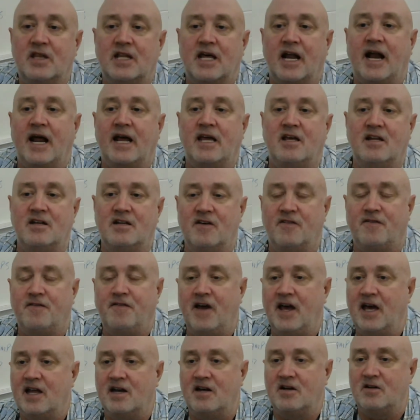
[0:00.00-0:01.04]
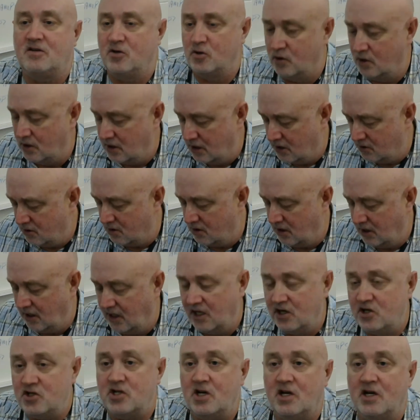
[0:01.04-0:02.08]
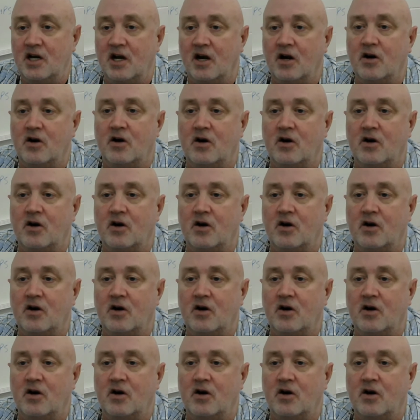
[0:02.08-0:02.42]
that I could defend to another engineer